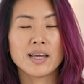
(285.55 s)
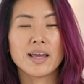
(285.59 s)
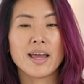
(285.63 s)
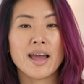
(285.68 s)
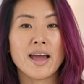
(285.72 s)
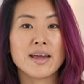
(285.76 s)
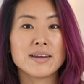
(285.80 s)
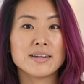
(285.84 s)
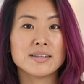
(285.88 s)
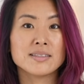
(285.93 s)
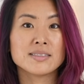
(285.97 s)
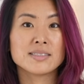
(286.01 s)

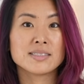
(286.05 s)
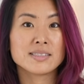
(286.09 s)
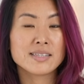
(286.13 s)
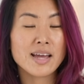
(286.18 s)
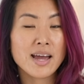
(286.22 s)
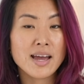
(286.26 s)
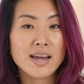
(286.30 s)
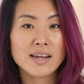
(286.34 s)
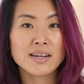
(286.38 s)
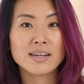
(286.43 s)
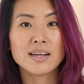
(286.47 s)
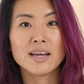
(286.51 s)
And
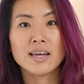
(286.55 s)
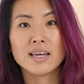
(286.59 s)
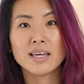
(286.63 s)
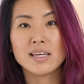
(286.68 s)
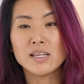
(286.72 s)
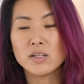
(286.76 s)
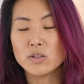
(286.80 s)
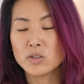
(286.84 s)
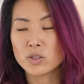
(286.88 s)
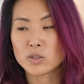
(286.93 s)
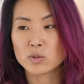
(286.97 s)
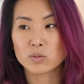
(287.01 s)
instead,
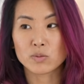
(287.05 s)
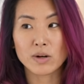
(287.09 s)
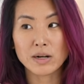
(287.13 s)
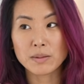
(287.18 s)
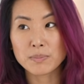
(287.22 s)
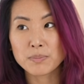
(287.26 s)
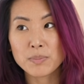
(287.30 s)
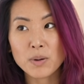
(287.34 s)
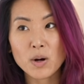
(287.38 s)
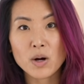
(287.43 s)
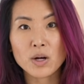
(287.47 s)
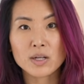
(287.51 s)
he just
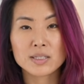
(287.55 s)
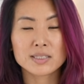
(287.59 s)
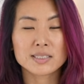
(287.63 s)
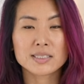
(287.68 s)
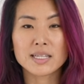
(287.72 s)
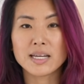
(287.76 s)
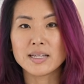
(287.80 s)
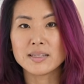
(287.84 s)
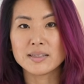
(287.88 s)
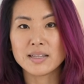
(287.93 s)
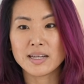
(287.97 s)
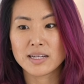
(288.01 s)
read books
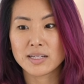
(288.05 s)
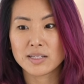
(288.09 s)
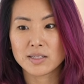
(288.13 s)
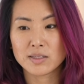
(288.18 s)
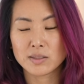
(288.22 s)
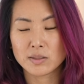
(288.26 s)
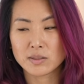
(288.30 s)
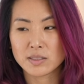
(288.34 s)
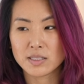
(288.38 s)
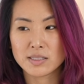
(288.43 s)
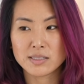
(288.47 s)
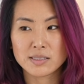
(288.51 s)
and,
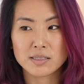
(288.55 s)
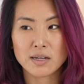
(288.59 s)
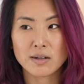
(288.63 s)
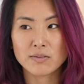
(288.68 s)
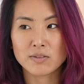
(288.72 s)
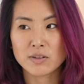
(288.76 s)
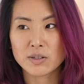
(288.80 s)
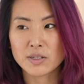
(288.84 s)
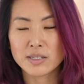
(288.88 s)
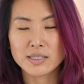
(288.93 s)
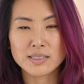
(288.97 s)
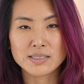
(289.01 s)
like,
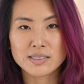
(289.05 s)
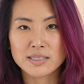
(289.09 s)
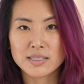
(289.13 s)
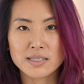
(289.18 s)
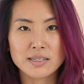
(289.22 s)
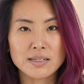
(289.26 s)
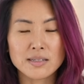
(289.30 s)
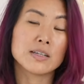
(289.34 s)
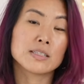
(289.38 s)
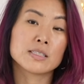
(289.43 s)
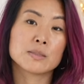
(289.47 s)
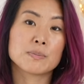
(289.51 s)
discovered and
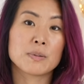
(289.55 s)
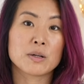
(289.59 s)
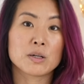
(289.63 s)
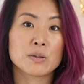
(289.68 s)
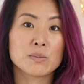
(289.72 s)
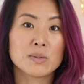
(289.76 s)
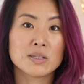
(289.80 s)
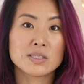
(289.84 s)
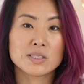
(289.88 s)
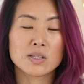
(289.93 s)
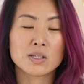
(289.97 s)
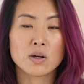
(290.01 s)
did
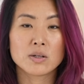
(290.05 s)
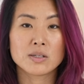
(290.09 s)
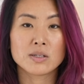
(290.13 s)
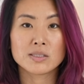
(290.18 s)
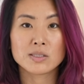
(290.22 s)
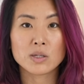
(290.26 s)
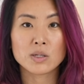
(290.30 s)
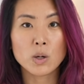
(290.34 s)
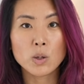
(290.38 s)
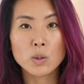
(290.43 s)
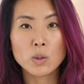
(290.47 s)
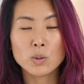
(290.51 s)
experiments on
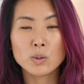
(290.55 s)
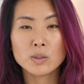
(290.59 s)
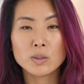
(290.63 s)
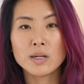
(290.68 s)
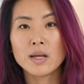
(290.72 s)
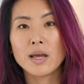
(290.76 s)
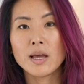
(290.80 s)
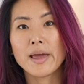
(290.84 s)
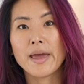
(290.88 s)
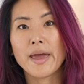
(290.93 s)
his own.